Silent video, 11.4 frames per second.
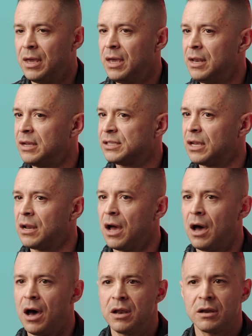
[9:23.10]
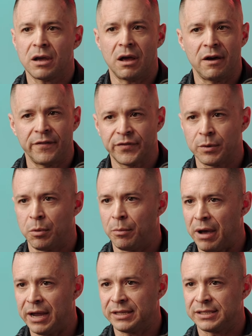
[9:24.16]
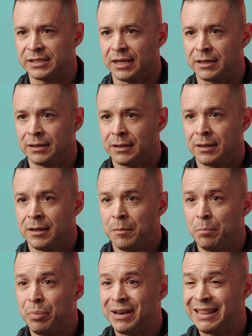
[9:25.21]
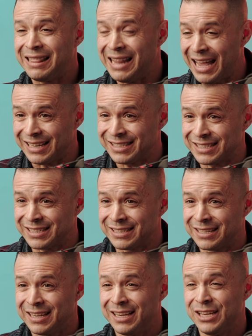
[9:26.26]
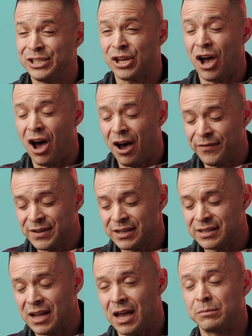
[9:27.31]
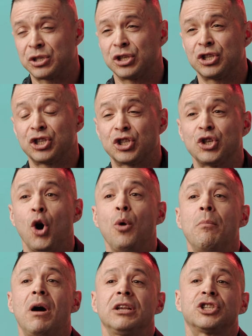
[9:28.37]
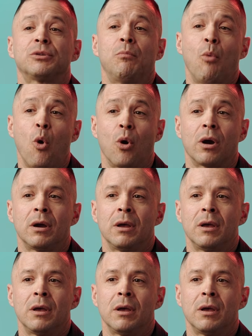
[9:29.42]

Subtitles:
It is an uncomfortable mindset, but less is oftentimes so much more,